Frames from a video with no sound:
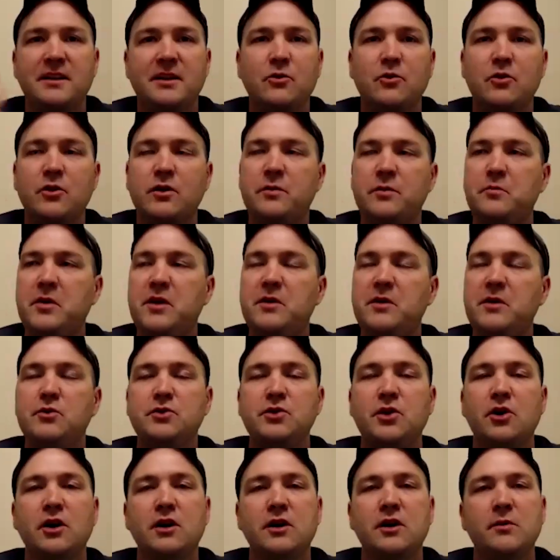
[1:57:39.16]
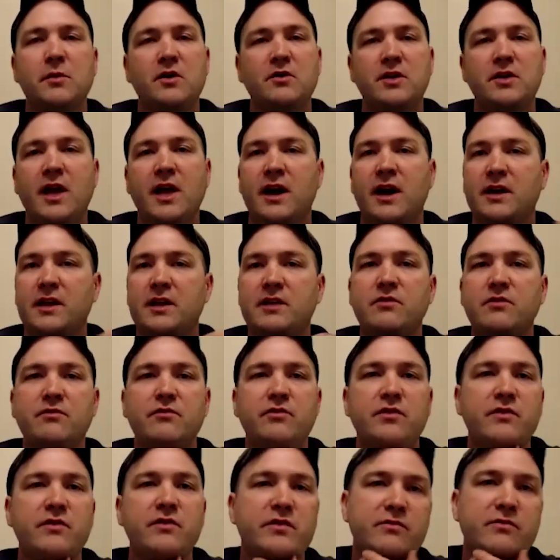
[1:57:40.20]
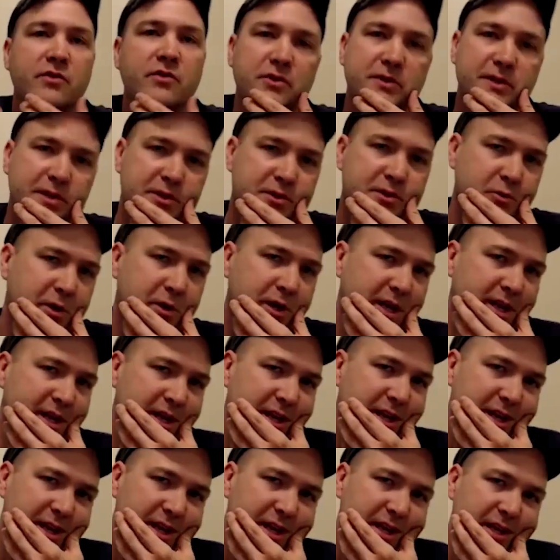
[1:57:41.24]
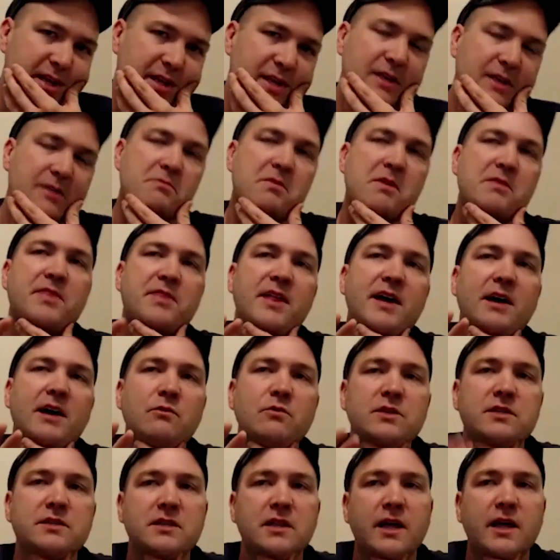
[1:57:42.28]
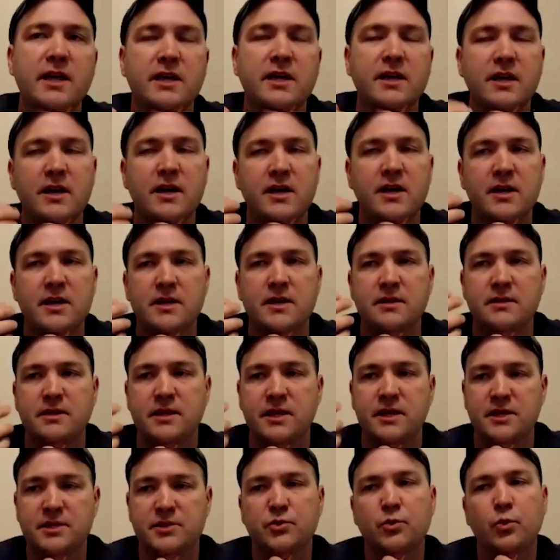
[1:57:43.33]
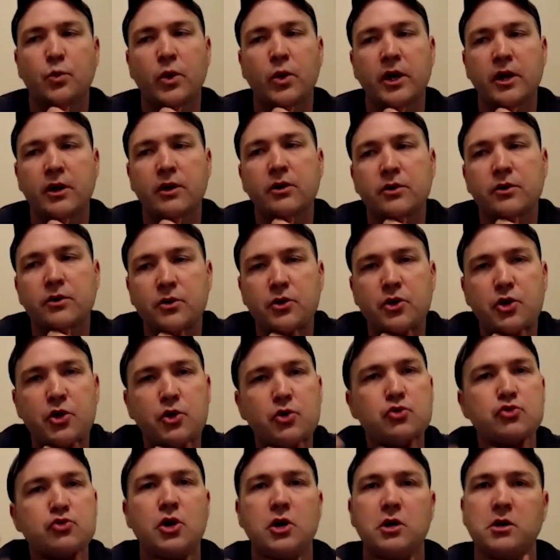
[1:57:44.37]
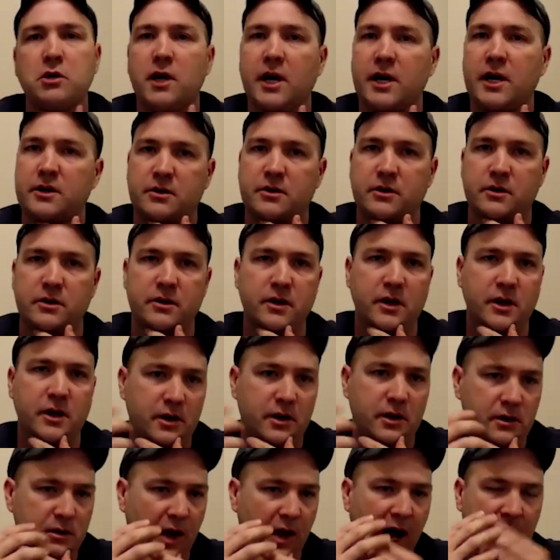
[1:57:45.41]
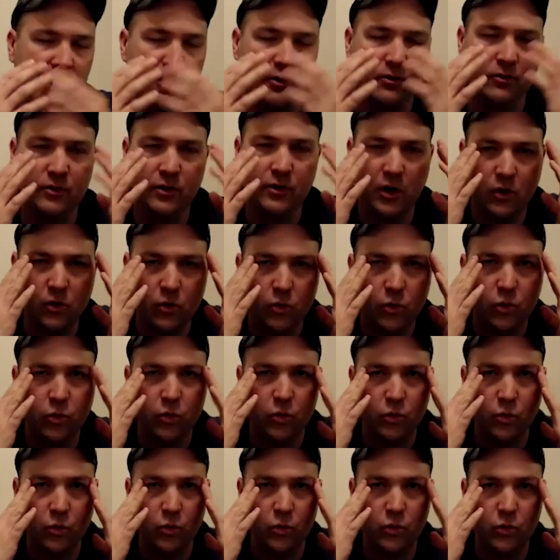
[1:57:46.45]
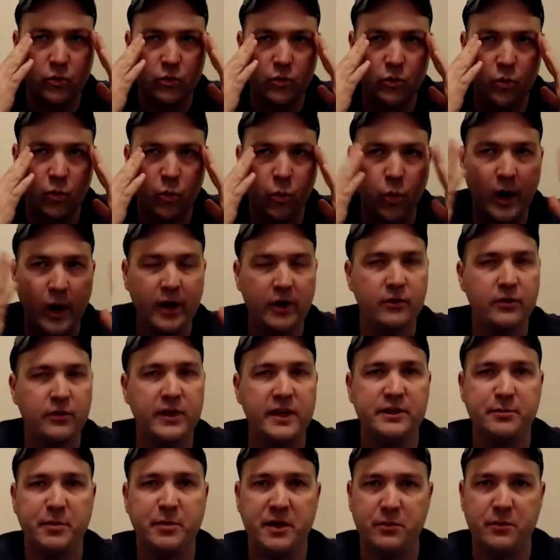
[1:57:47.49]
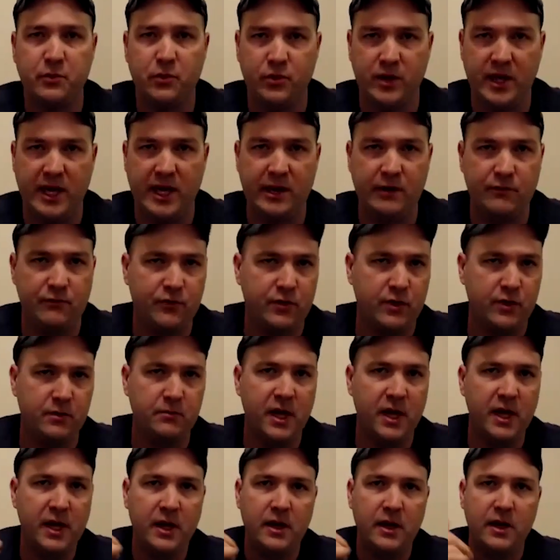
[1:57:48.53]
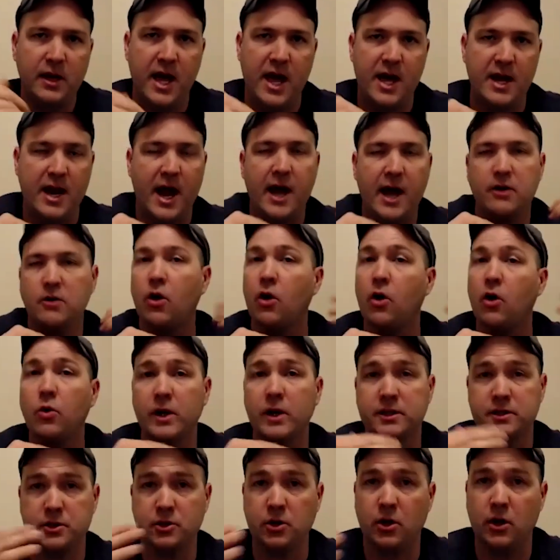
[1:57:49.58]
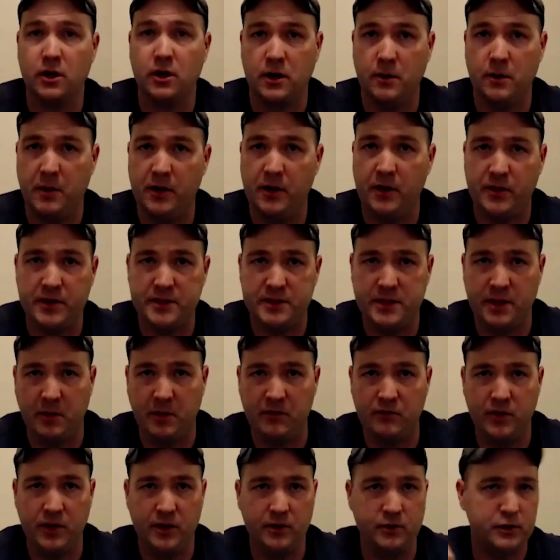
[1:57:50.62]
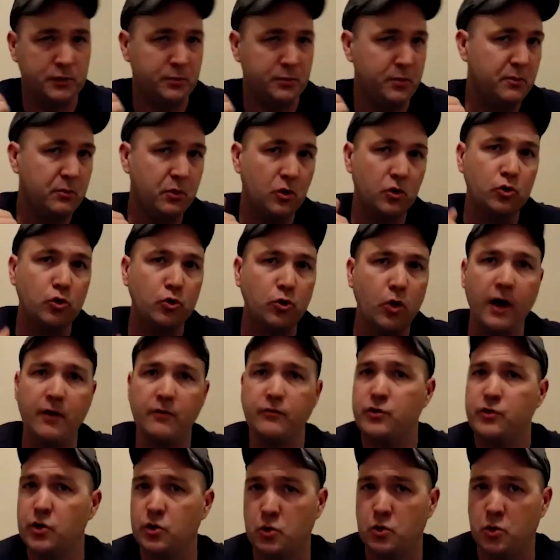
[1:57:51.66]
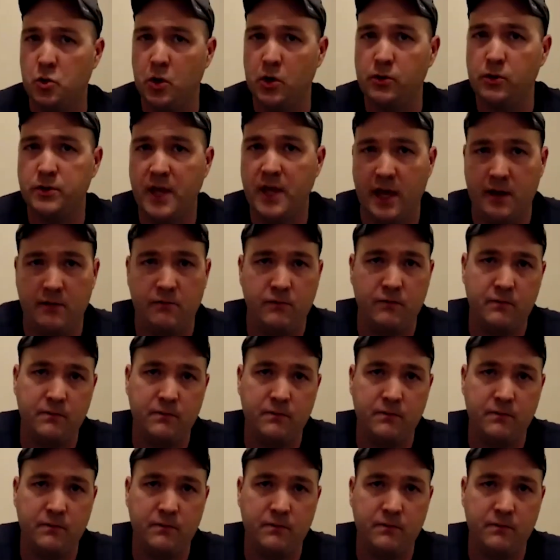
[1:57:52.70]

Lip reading: Or people talk about, even Vivid Voltage, when that was like this weird new collector. I don't know where these people came from. And I always talk about this on my videos. People love to quote that